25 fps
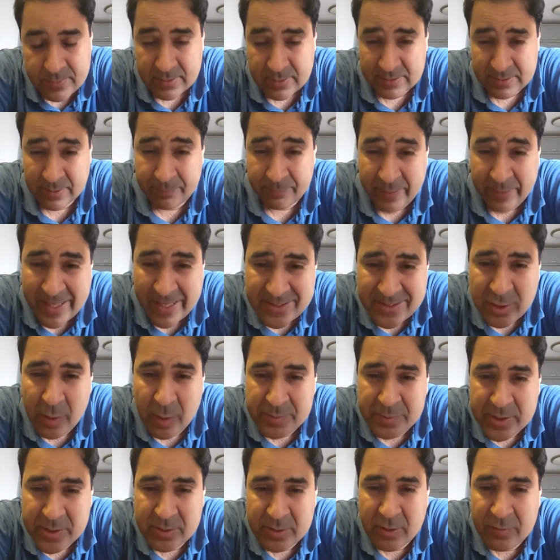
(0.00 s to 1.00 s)
The best
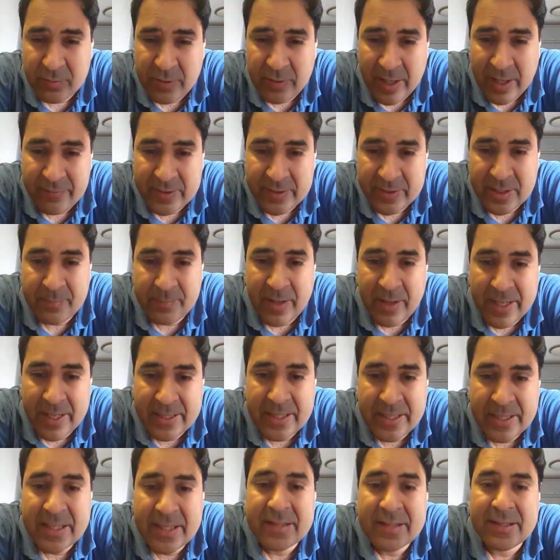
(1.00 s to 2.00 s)
option of having them
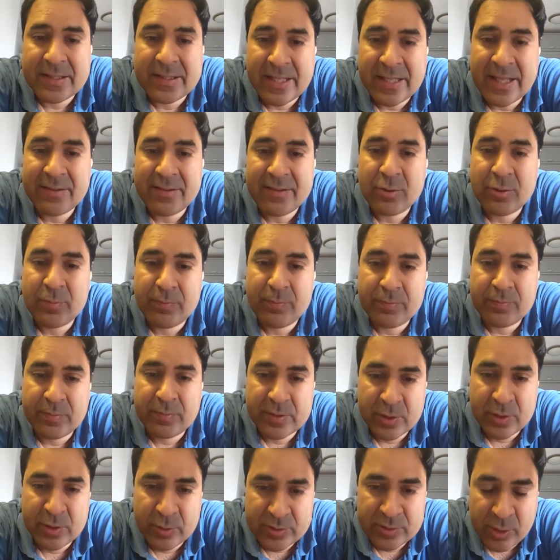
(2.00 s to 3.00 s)
handy is in case
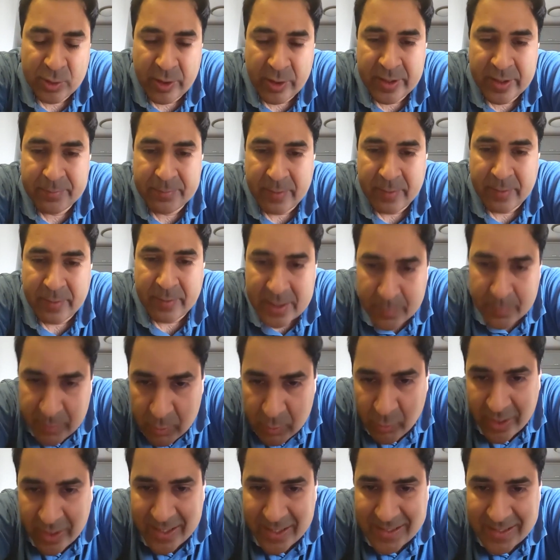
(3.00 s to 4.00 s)
you store in multiple
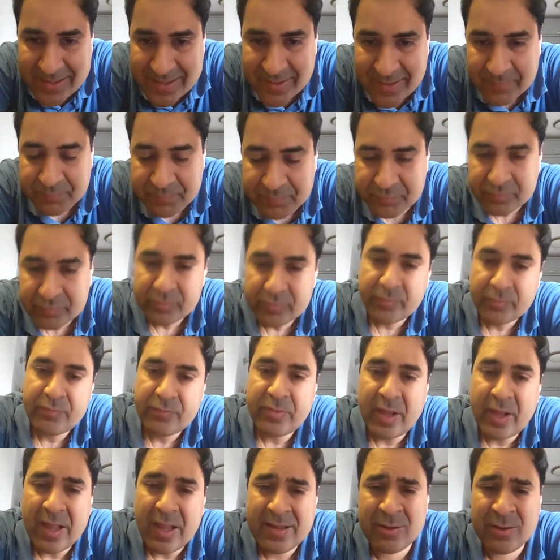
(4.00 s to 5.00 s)
vials,
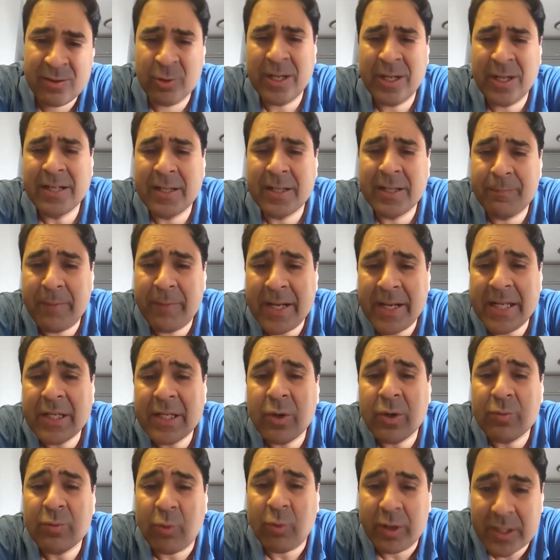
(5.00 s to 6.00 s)
so that depending
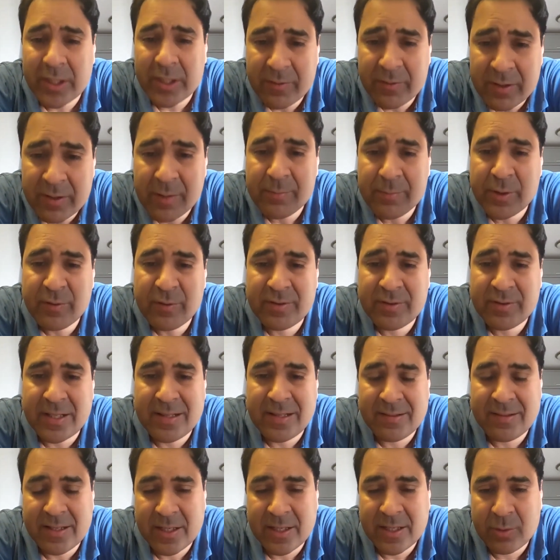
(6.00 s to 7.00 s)
on whatever number of
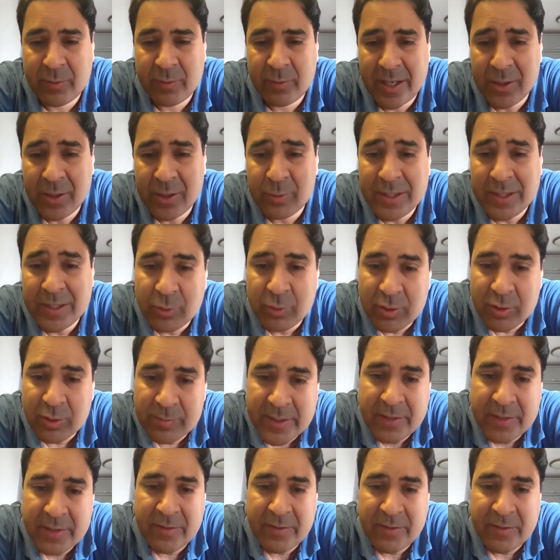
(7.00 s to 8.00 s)
cells are required, only those
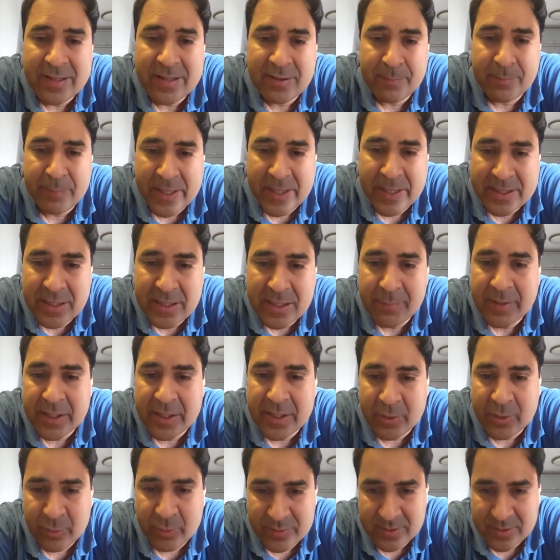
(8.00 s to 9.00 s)
many vials are picked up and
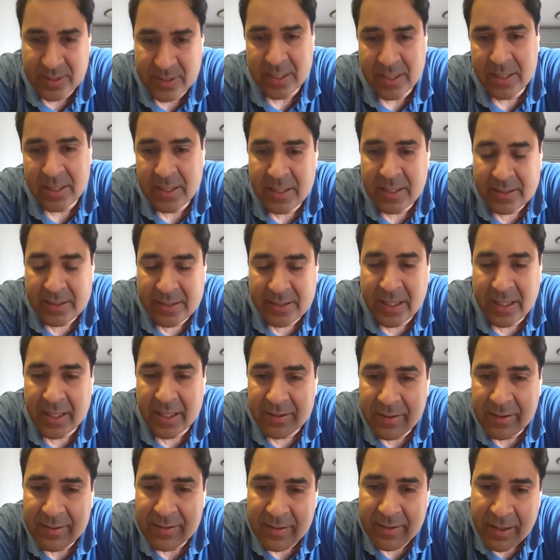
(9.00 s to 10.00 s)
used. The
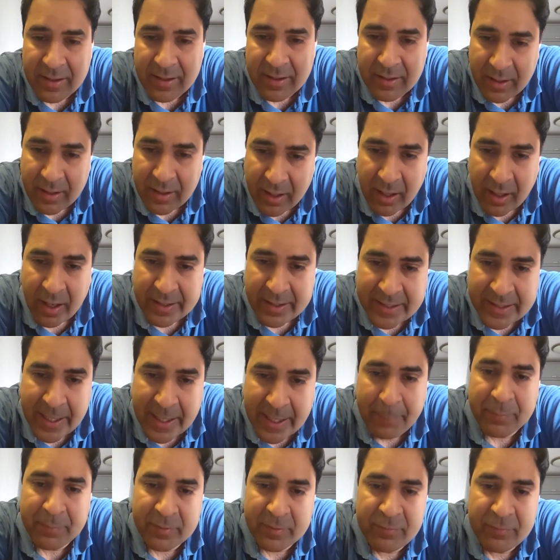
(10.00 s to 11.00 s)
others are
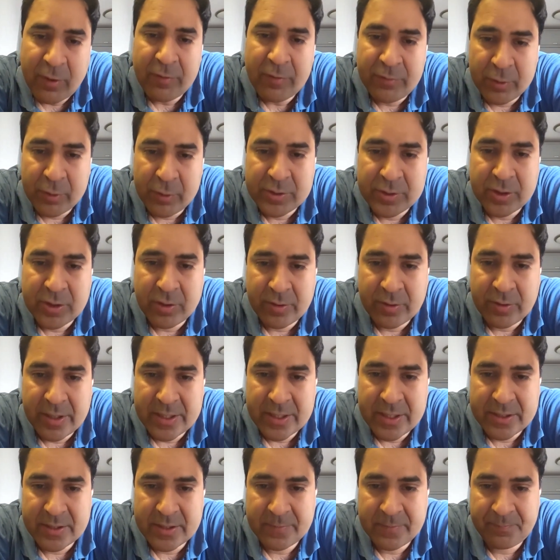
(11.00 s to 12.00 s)
kept for future
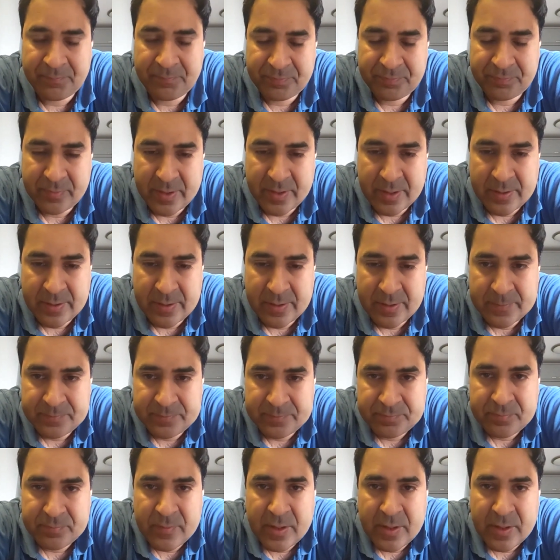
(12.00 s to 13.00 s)
occasion.
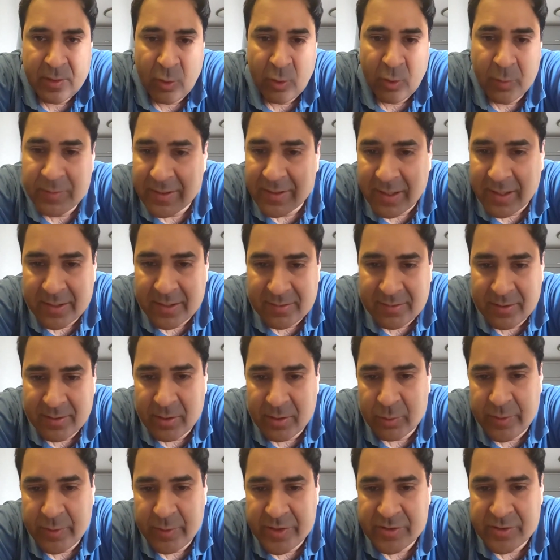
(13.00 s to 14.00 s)
Hope this answers your
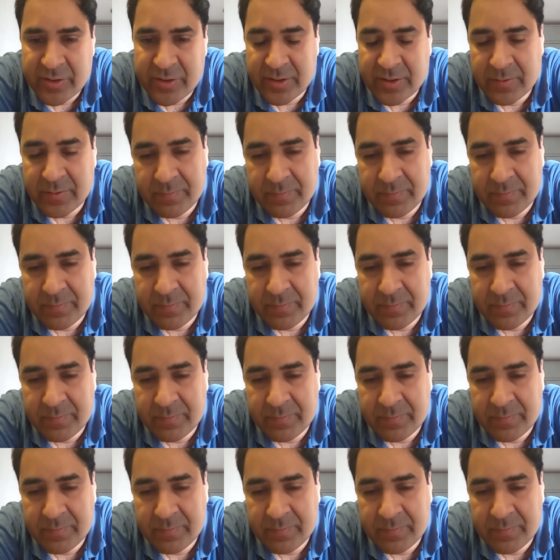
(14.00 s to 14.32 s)
question.